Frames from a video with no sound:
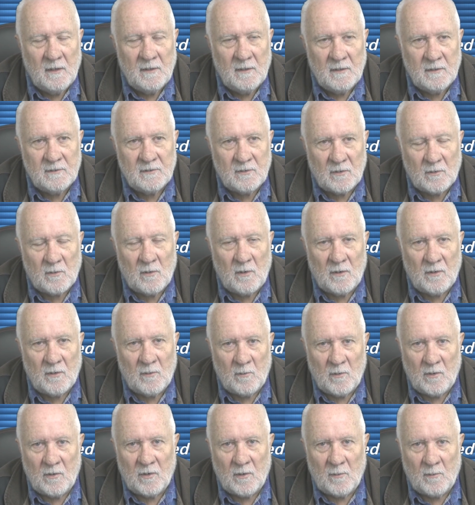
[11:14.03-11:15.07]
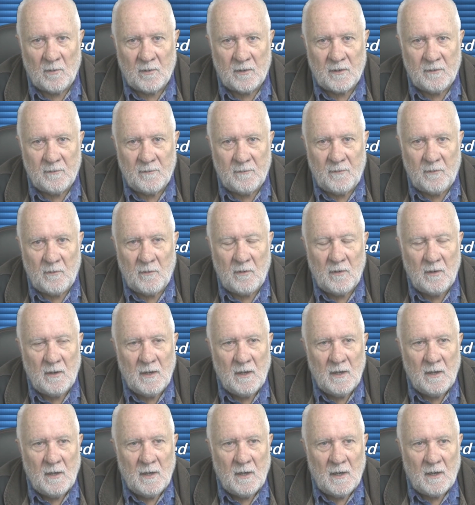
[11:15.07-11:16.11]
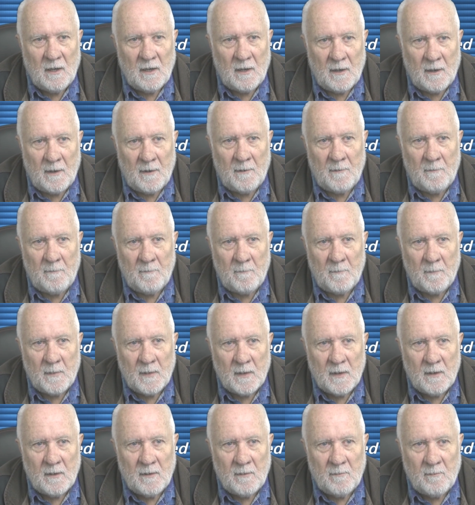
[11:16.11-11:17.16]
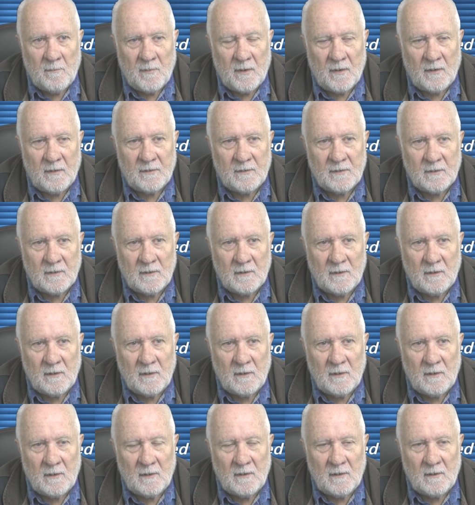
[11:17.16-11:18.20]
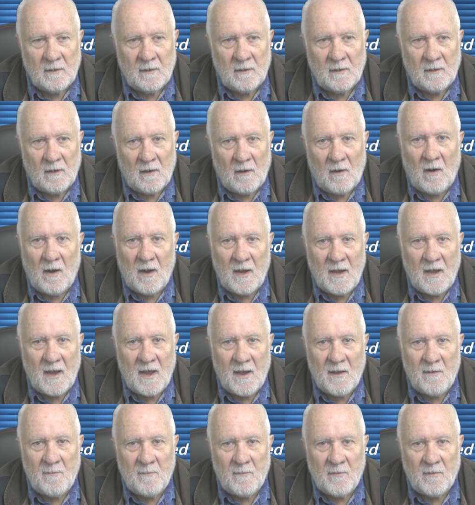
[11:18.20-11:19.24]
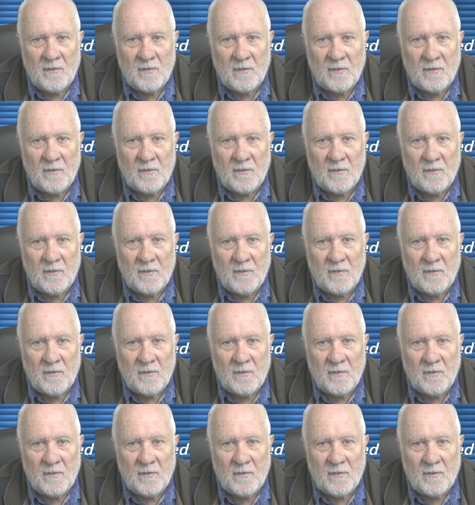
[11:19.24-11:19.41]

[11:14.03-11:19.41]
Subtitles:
It's not quite the word I'm looking for, but I am